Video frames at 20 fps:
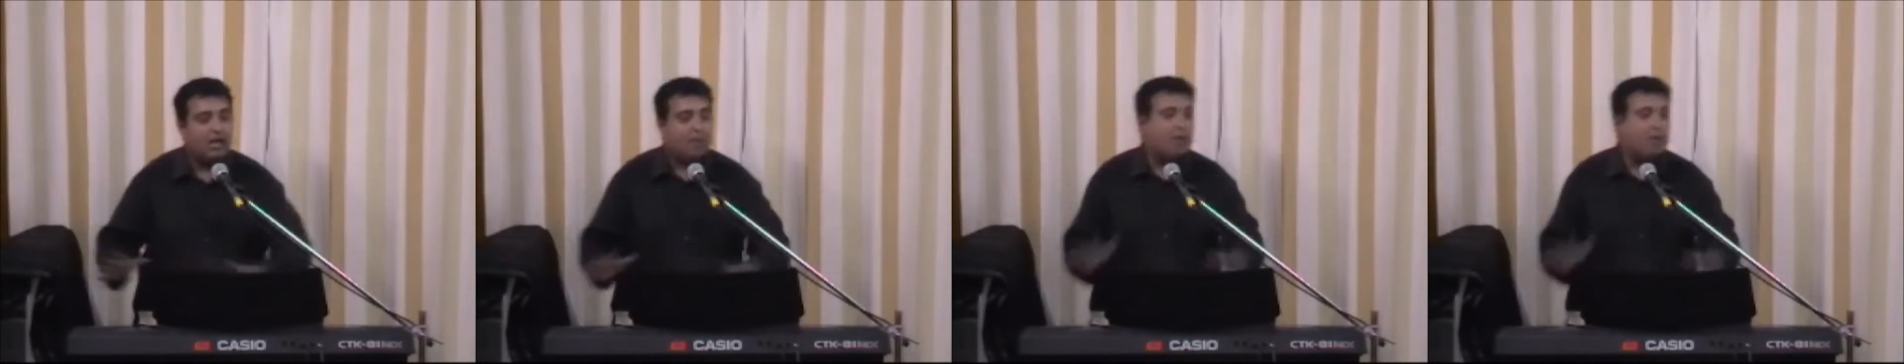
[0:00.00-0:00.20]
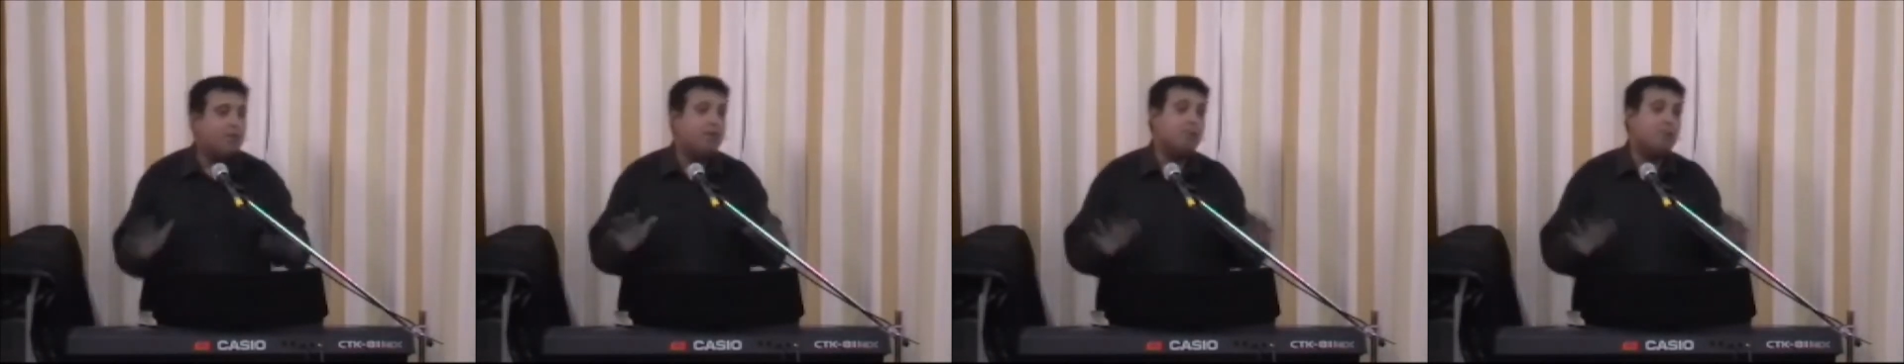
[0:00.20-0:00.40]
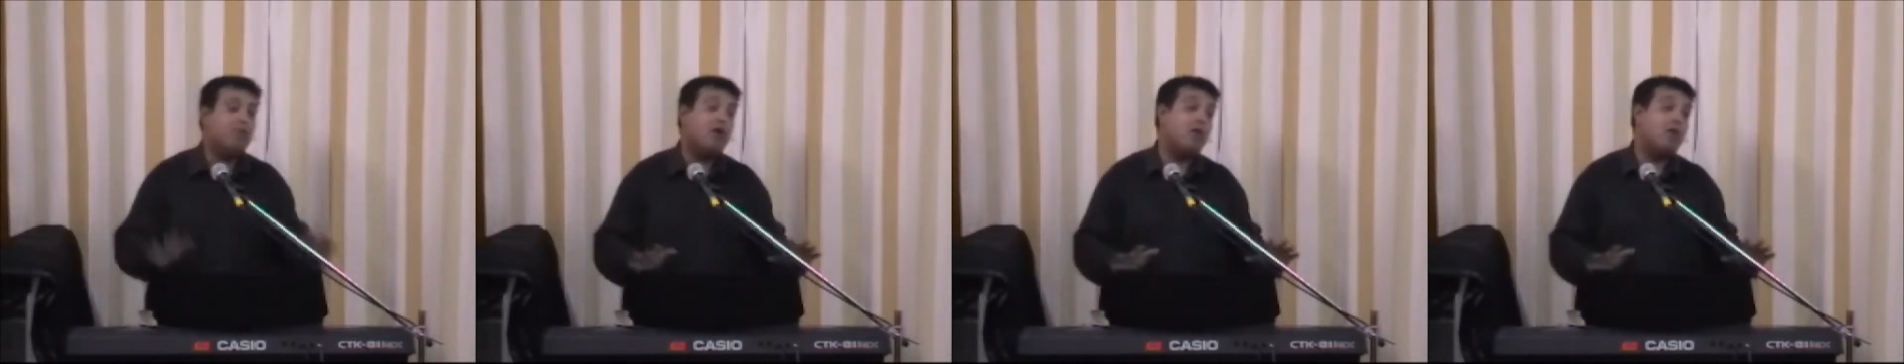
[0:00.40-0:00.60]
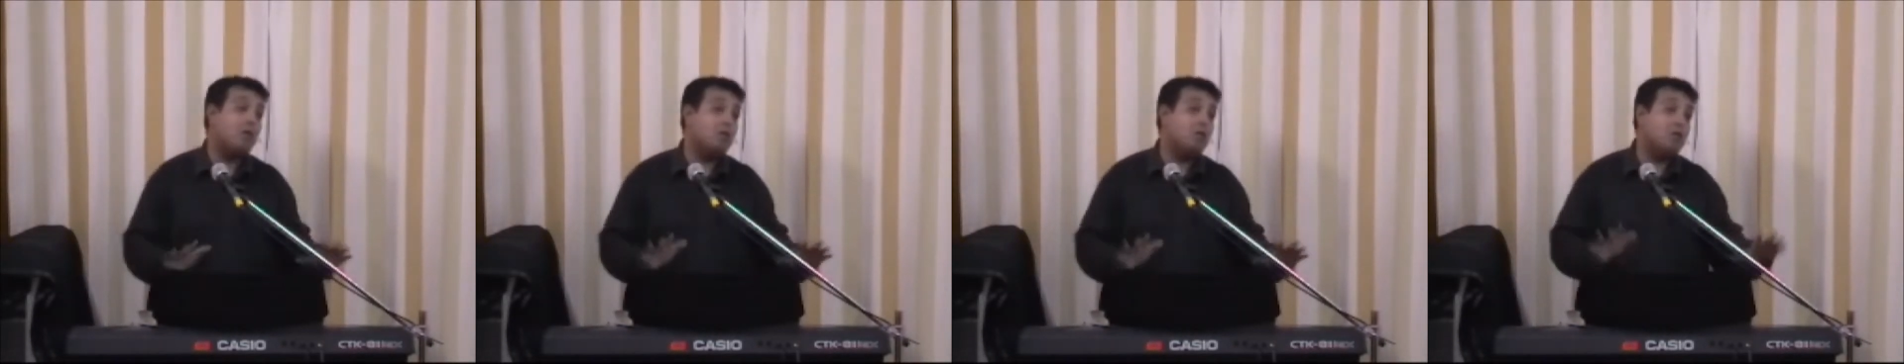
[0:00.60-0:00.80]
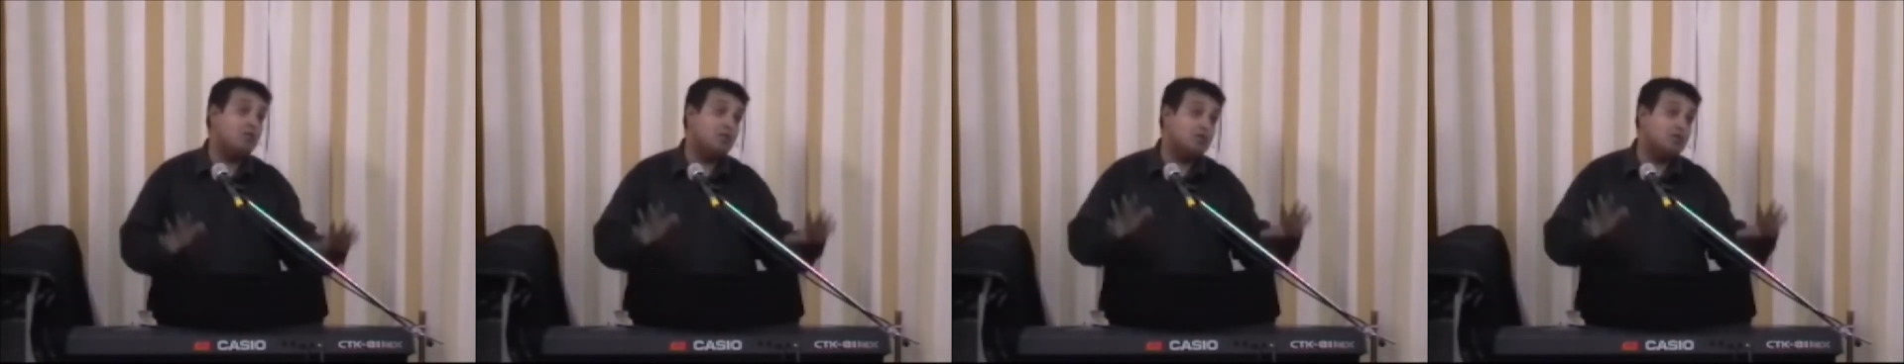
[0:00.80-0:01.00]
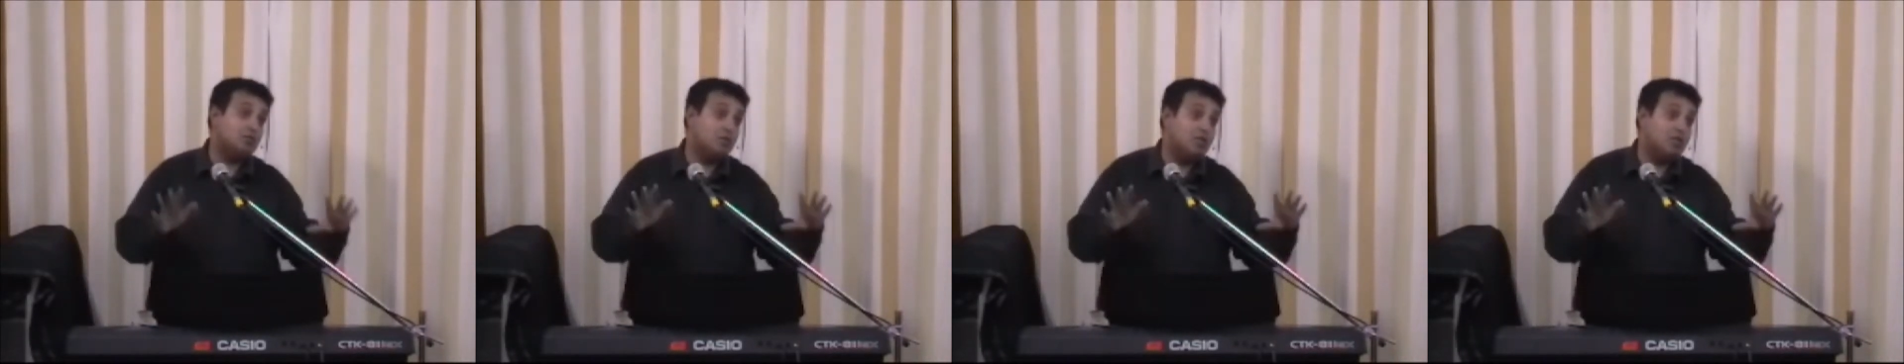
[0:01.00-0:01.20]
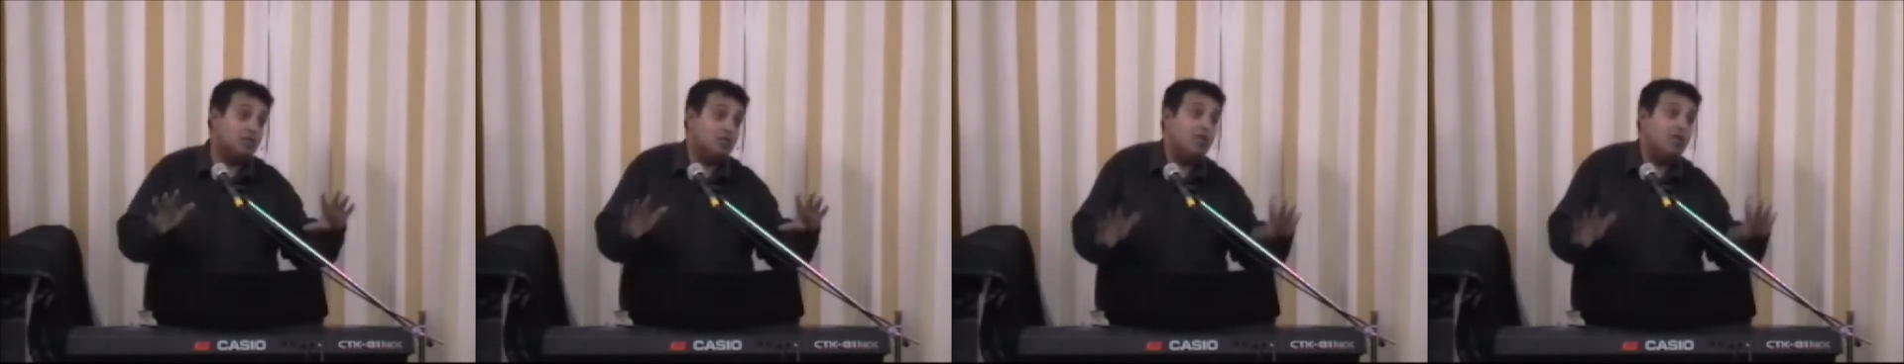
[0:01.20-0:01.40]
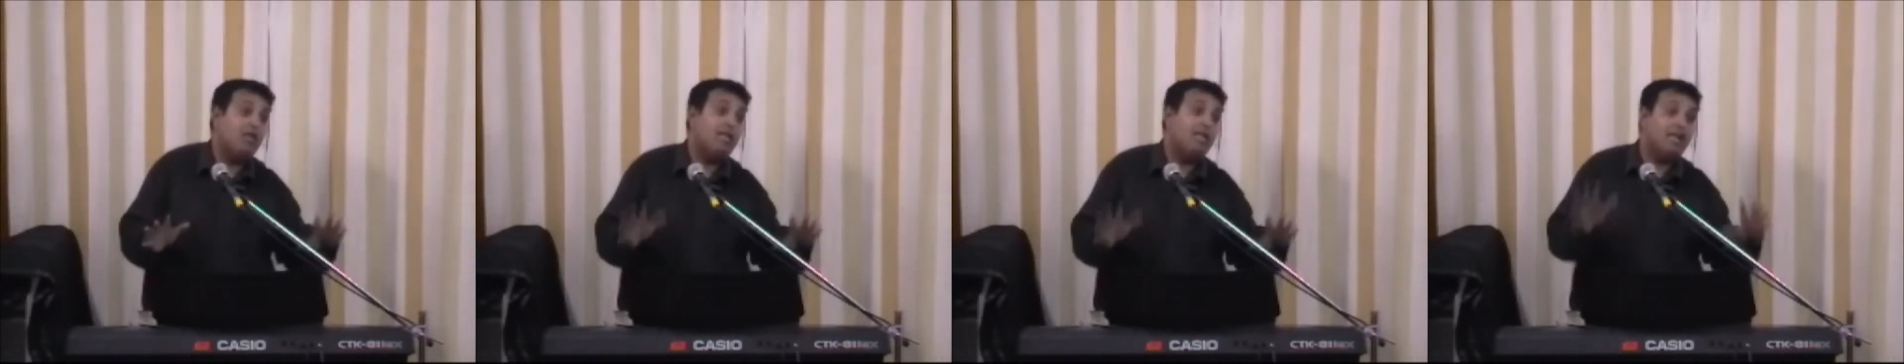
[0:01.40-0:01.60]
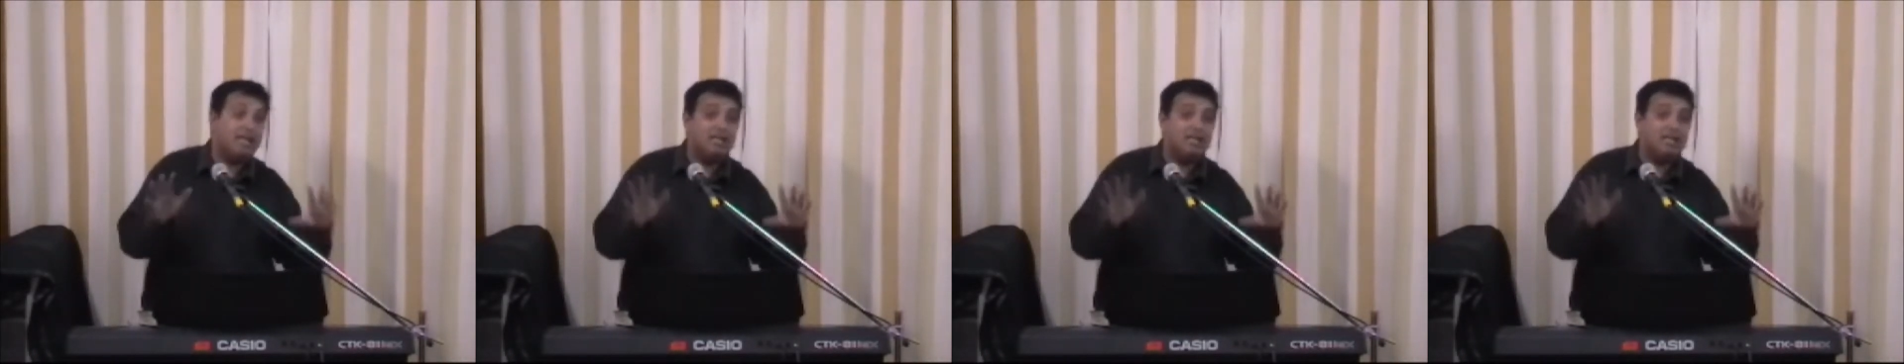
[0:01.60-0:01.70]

But my problem is with when